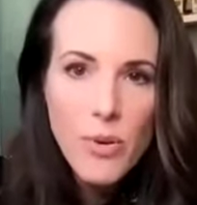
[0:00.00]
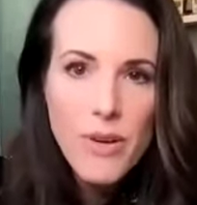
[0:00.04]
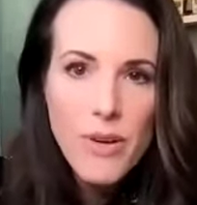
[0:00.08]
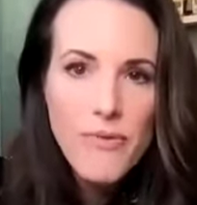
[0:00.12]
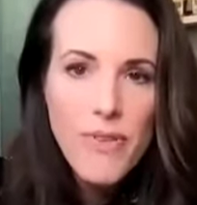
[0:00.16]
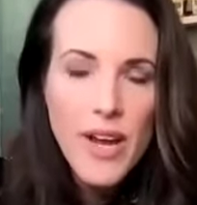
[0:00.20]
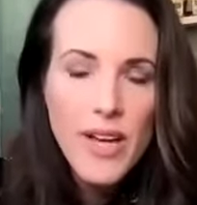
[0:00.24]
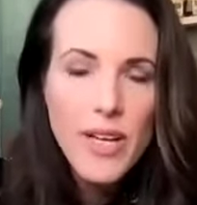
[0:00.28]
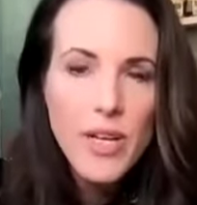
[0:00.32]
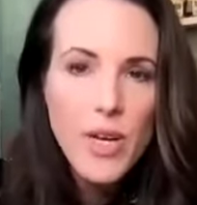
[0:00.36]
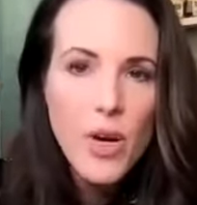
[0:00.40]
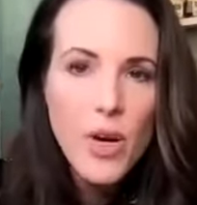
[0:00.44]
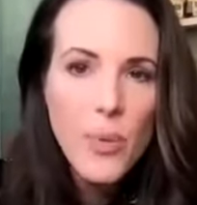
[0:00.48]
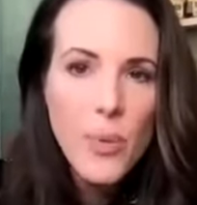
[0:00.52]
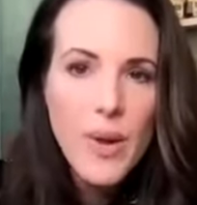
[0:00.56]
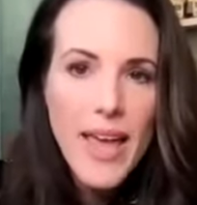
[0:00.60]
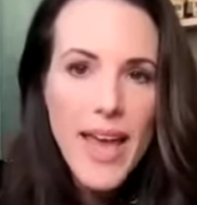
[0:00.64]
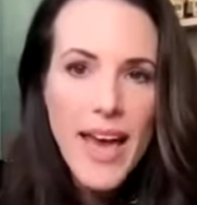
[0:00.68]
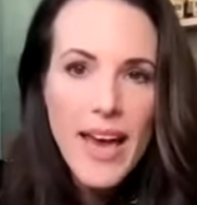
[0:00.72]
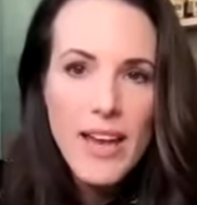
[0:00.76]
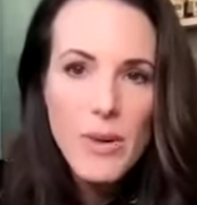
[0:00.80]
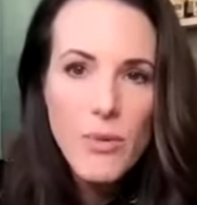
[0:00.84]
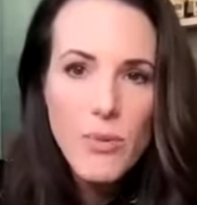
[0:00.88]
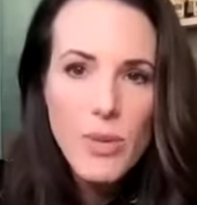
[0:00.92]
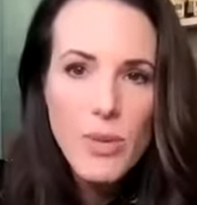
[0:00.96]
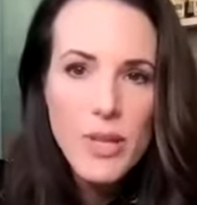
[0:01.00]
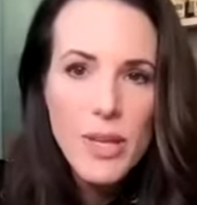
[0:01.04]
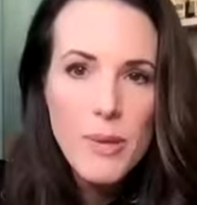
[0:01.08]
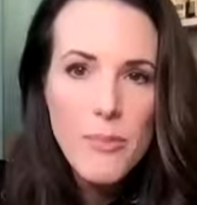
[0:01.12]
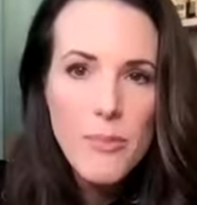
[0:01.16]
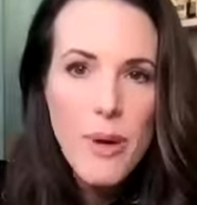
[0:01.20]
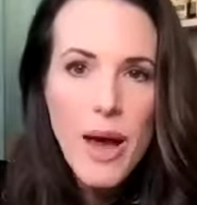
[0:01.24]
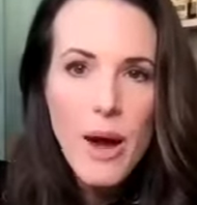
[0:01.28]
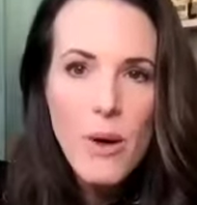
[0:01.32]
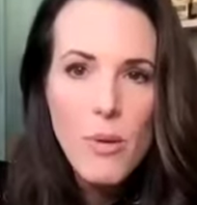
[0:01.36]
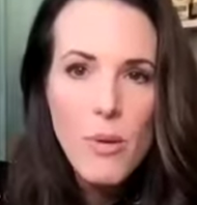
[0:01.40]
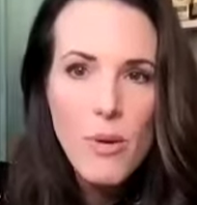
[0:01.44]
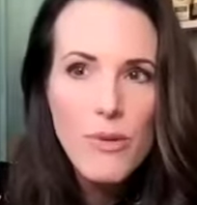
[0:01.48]
If I know we had a really
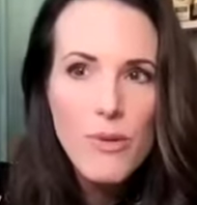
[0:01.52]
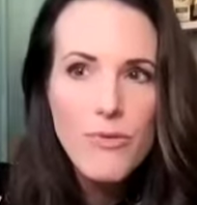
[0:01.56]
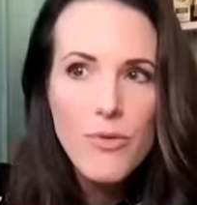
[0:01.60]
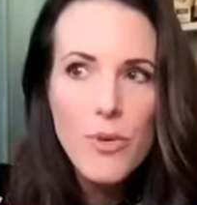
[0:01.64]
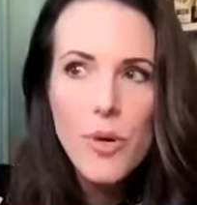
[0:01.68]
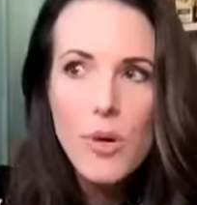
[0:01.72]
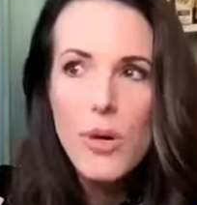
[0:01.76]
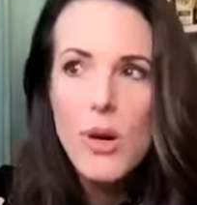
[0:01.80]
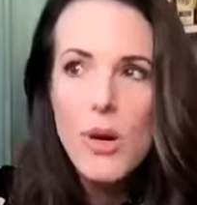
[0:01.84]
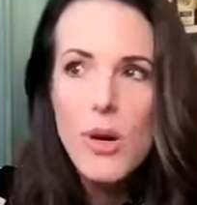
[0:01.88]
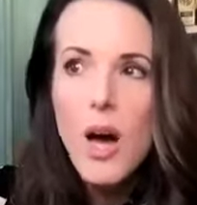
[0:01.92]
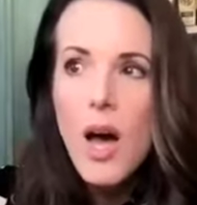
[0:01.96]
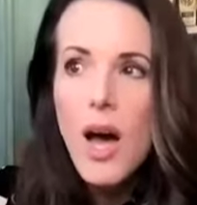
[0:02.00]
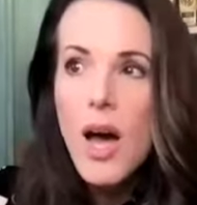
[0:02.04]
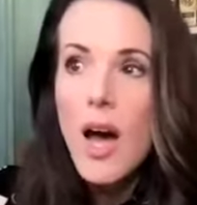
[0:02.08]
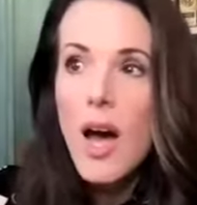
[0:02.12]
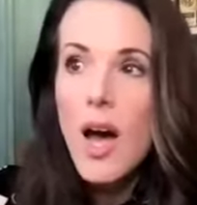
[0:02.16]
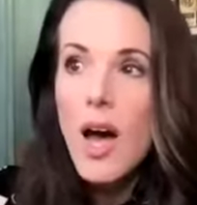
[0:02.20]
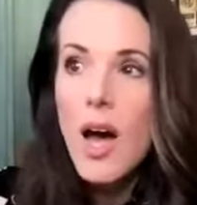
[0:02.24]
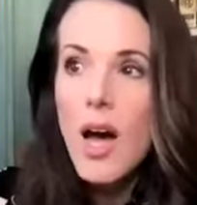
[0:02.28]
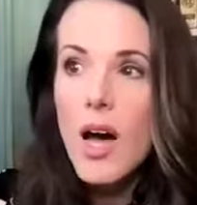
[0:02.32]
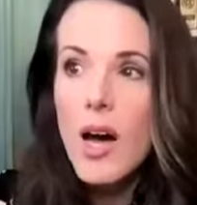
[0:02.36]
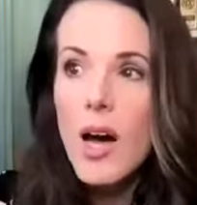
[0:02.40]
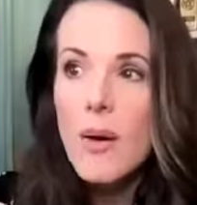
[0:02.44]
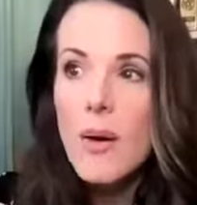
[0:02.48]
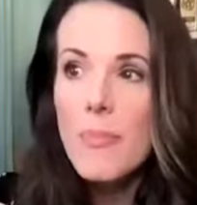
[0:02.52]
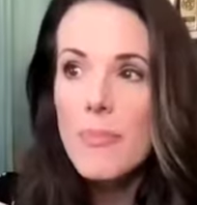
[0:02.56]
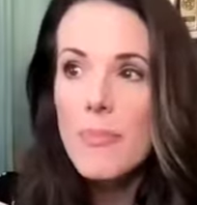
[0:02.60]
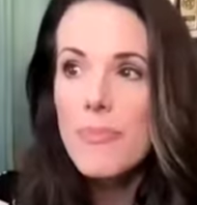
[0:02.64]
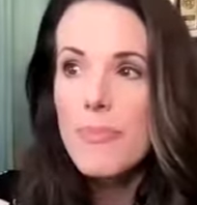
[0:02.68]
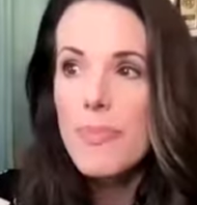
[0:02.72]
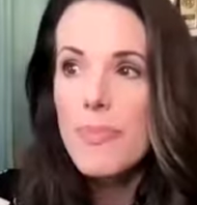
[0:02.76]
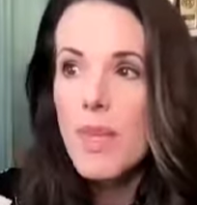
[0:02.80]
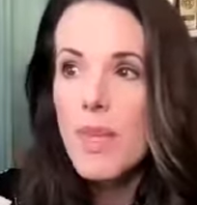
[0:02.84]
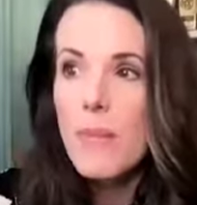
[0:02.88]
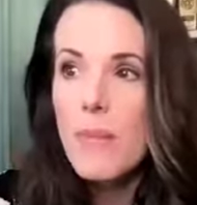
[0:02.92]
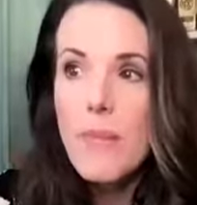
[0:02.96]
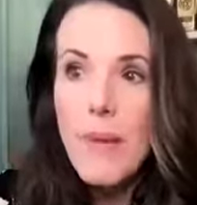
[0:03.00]
powerful
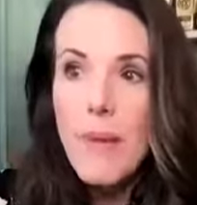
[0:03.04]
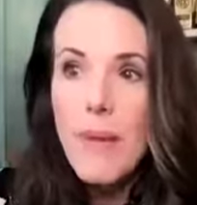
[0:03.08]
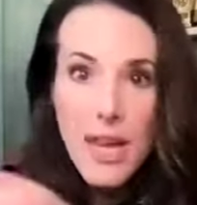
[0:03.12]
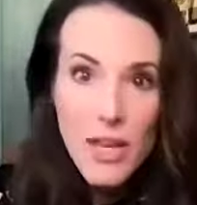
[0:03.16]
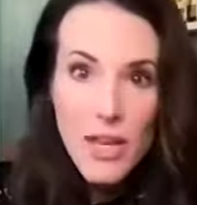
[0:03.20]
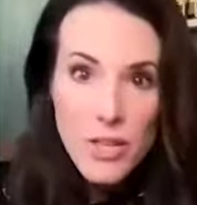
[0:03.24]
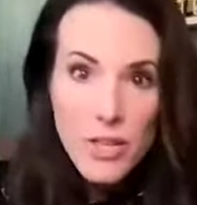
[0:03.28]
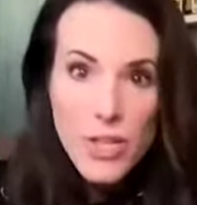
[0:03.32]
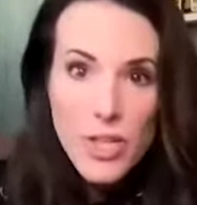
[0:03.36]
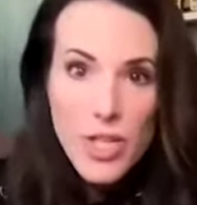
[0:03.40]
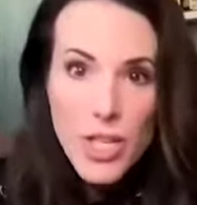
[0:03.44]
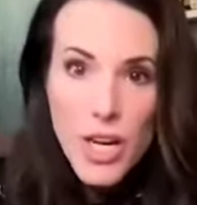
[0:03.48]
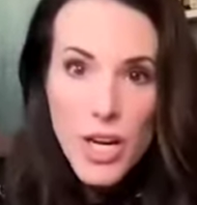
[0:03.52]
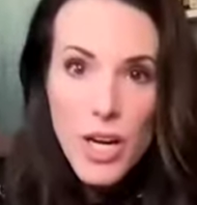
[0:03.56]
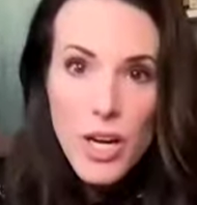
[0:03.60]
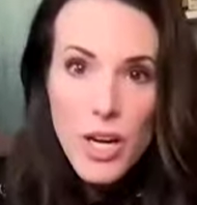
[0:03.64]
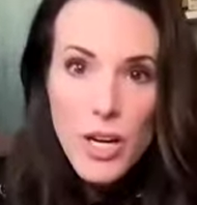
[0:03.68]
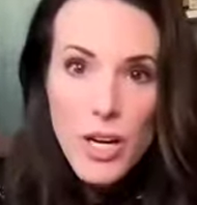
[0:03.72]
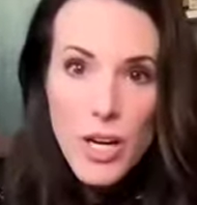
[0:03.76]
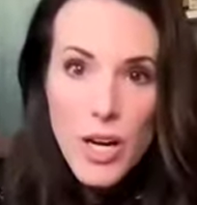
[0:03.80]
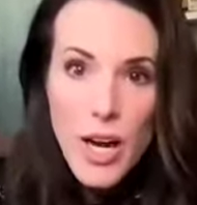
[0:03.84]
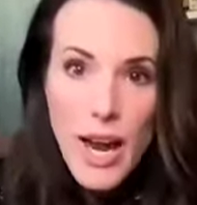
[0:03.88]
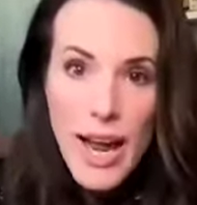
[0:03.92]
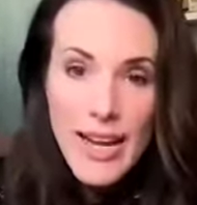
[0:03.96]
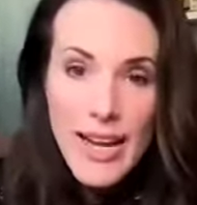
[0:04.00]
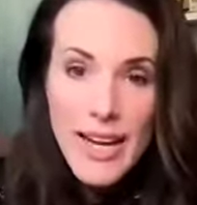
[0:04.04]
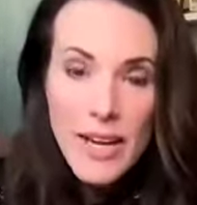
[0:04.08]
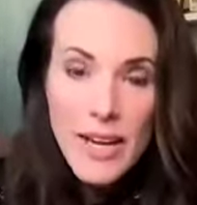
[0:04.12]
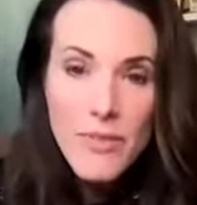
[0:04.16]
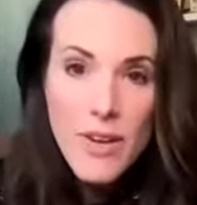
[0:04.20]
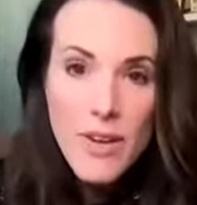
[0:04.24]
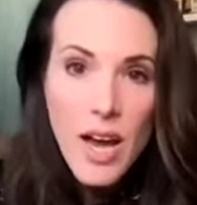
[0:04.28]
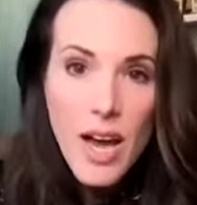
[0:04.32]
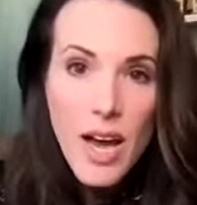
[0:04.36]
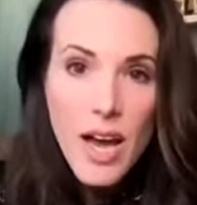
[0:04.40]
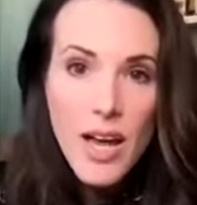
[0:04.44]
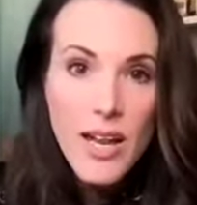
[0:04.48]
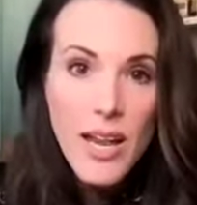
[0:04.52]
man share and I've
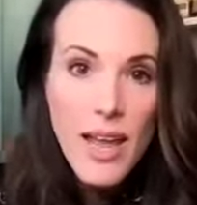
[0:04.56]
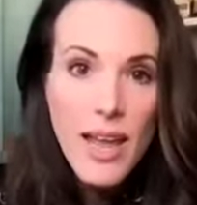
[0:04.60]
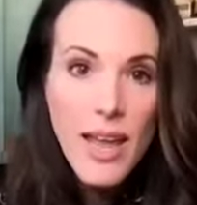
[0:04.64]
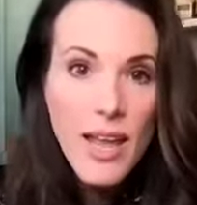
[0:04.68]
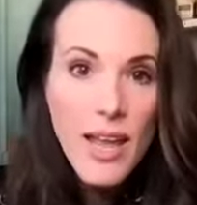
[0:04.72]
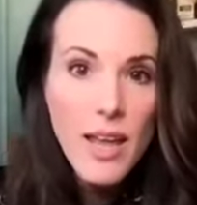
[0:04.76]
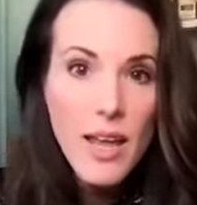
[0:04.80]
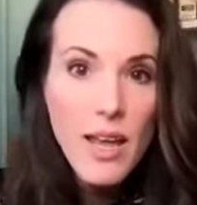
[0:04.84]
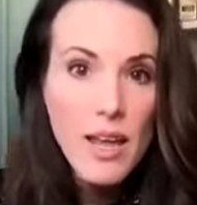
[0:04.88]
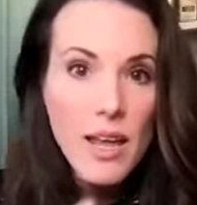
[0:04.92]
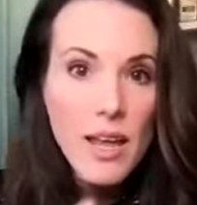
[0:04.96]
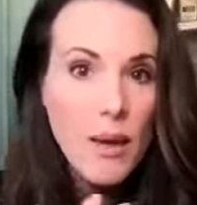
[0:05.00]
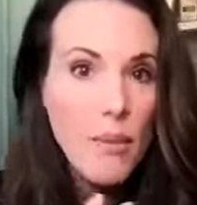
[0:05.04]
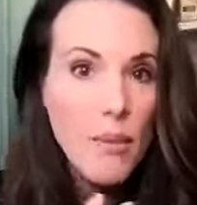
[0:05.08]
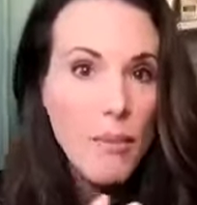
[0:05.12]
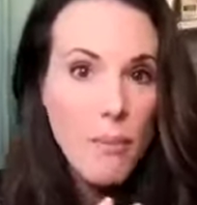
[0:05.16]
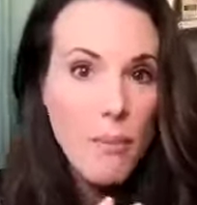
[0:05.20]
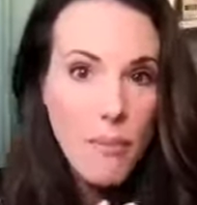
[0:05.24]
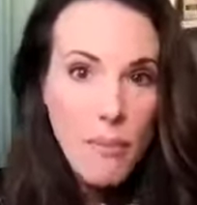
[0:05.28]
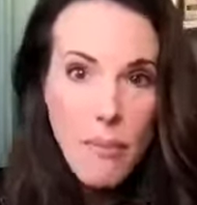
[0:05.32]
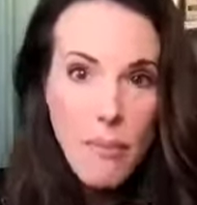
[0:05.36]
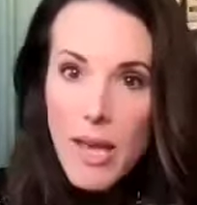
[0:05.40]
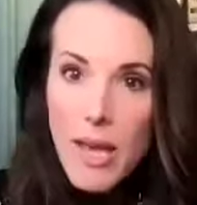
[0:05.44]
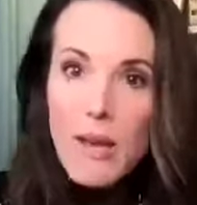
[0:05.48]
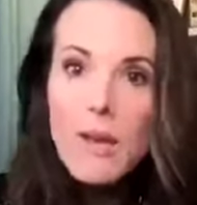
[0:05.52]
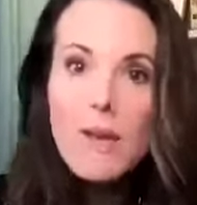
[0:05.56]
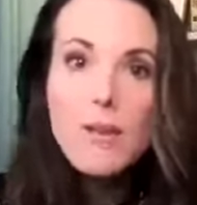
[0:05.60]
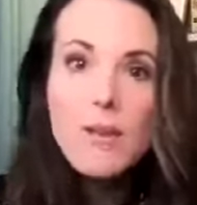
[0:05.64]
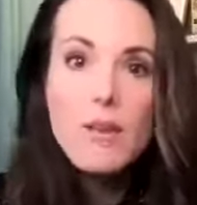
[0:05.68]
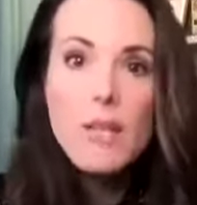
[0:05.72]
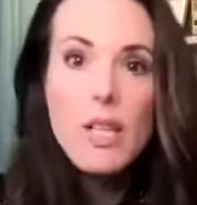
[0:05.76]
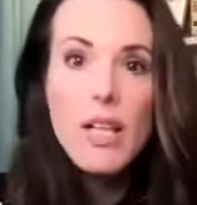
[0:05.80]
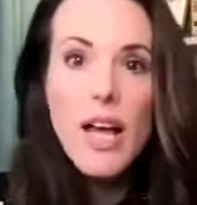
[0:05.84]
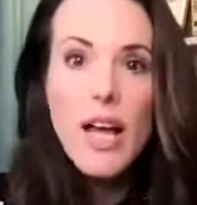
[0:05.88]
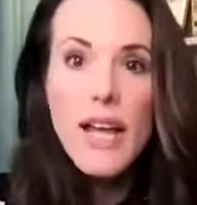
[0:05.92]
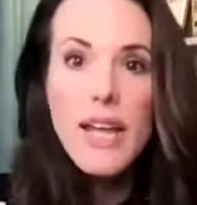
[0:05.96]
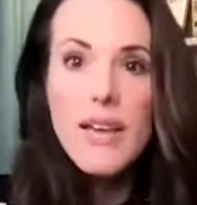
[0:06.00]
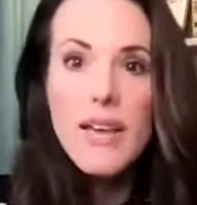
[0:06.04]
got a male
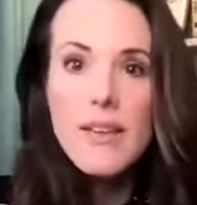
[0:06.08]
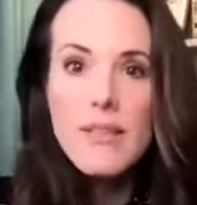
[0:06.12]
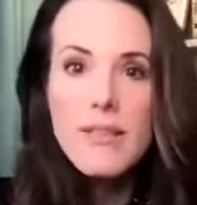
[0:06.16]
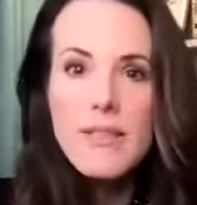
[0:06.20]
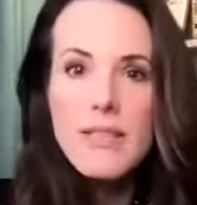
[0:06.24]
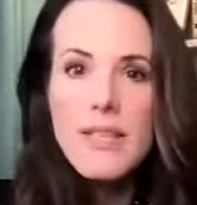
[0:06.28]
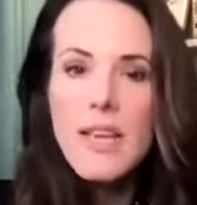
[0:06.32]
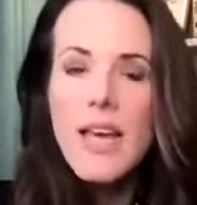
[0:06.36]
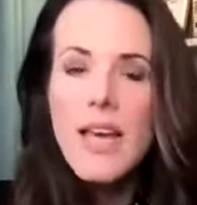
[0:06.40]
client,